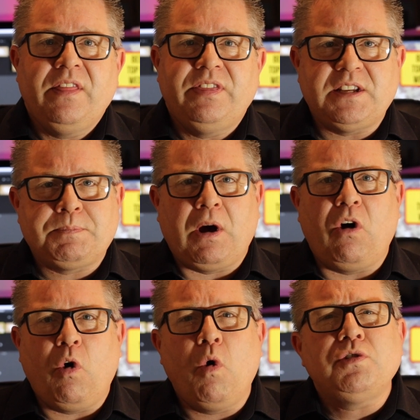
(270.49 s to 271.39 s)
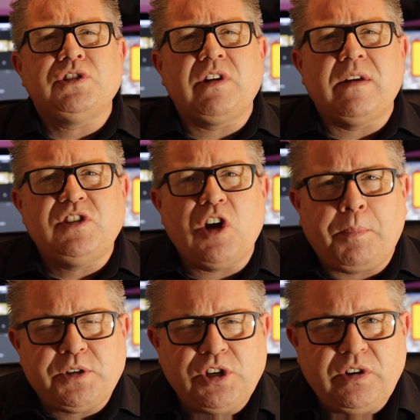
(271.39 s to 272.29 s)
This part also gives the
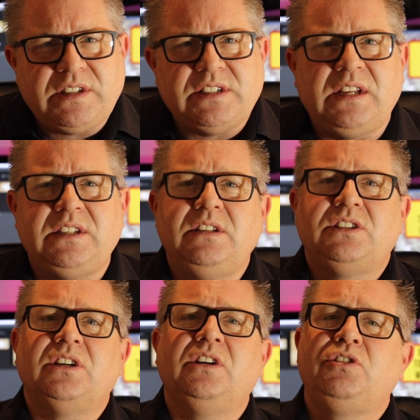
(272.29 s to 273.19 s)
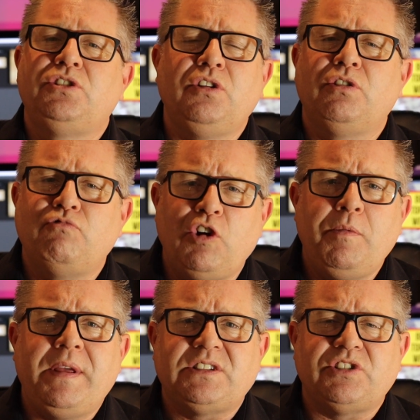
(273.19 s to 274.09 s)
opportunity to do the
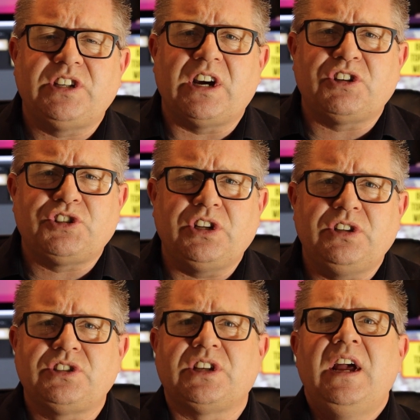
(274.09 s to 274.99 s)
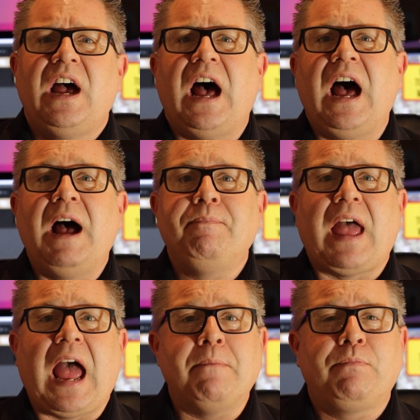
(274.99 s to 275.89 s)
room introductions
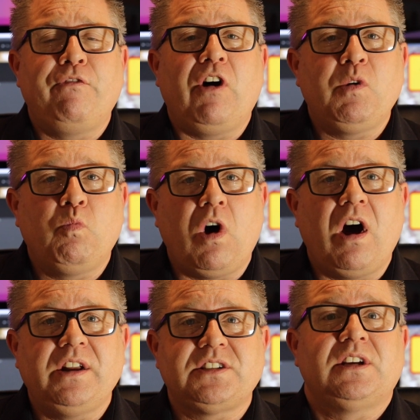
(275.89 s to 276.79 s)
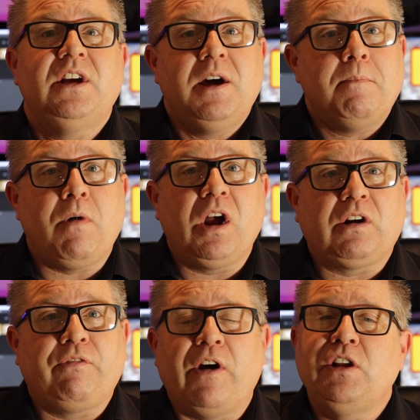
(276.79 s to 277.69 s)
and provide wireless
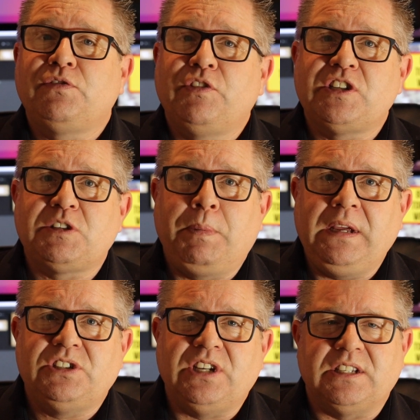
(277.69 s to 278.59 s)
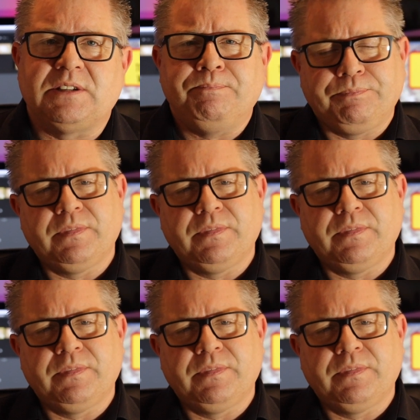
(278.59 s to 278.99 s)
microphones for the speeches.